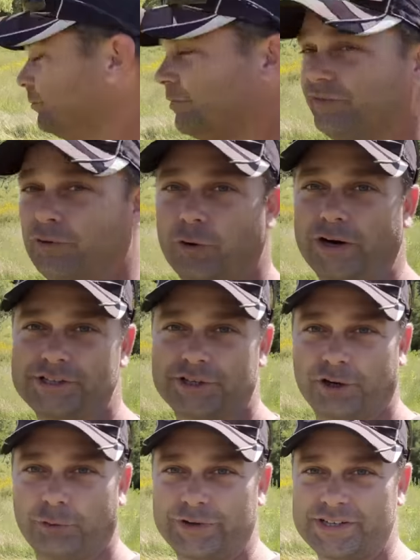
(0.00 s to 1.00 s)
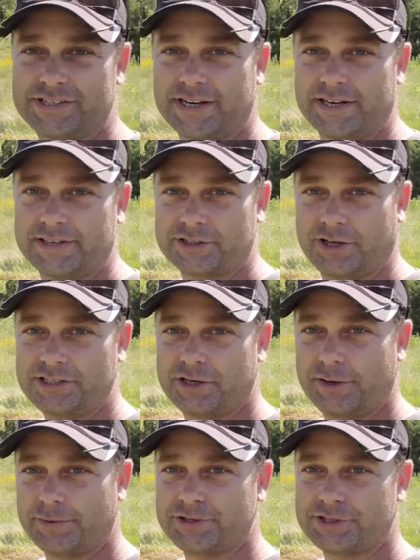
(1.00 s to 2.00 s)
before I start reseeding. So that's
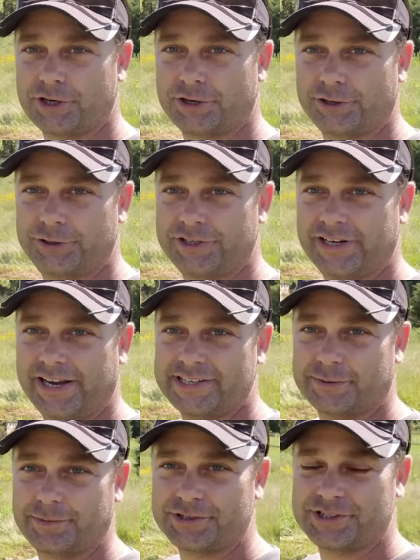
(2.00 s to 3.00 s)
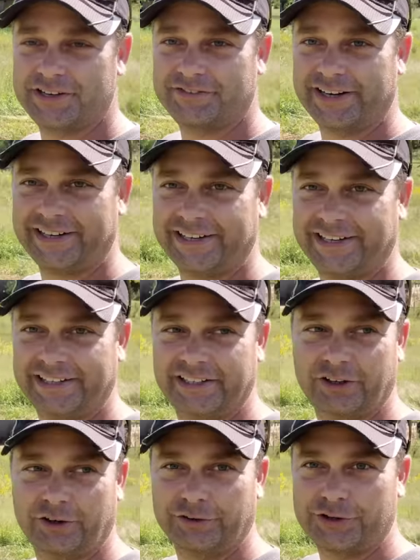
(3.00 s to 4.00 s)
what I'm going to start doing today is I'm going to see if I can get
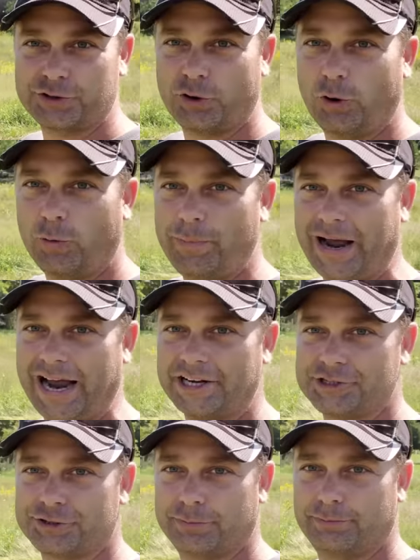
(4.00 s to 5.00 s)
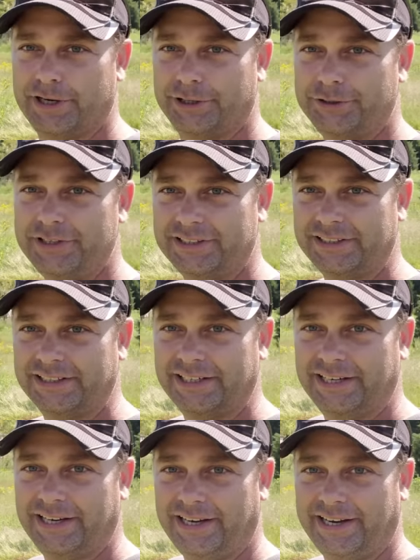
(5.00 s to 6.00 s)
this whole pasture mowed.
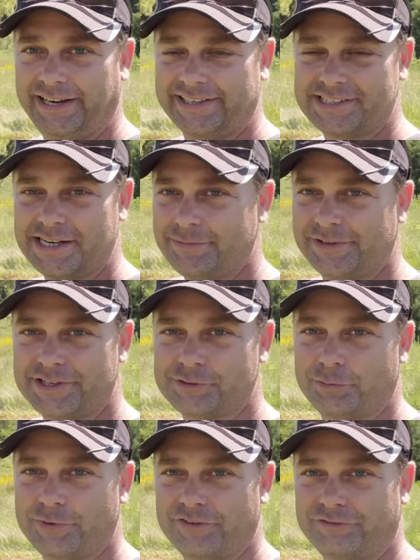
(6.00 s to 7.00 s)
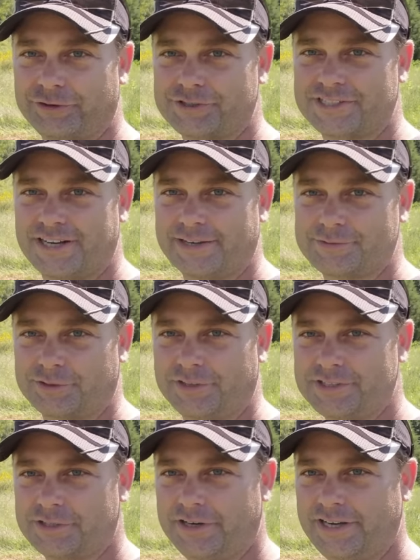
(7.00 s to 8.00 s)
And some of this will be the first time. So
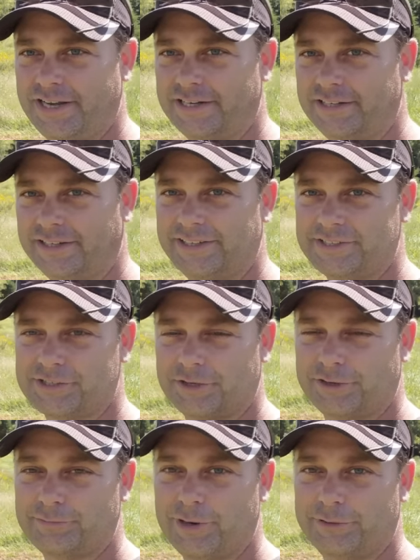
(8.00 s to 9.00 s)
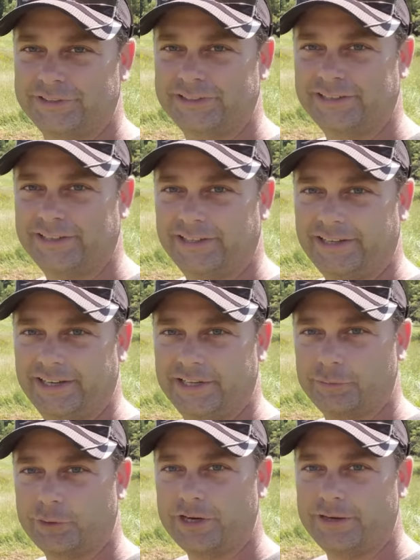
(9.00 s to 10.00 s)
let's go ahead, get started mowing, and
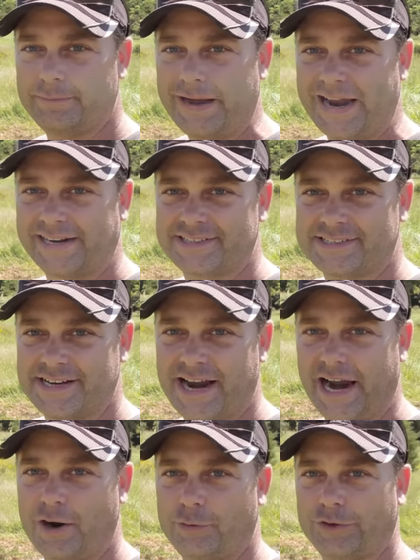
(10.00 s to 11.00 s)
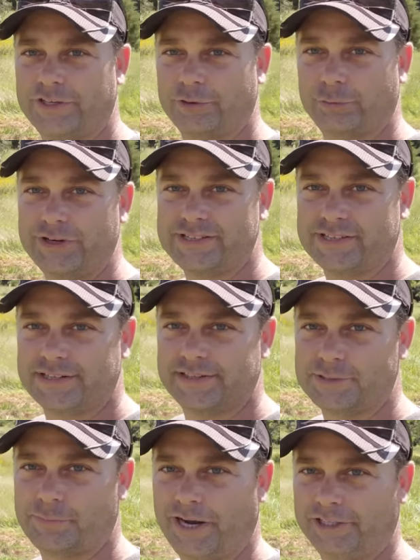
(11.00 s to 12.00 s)
then we'll come back and see how we're going to reseed
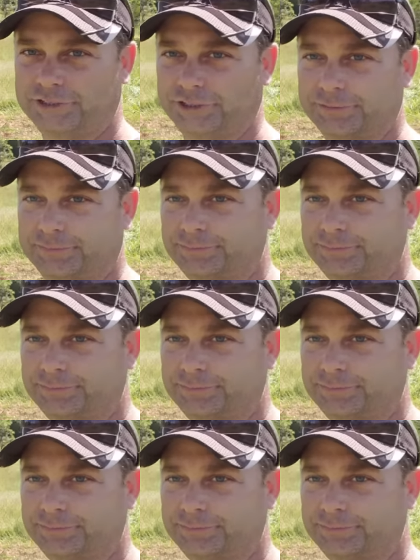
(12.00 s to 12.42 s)
this pasture.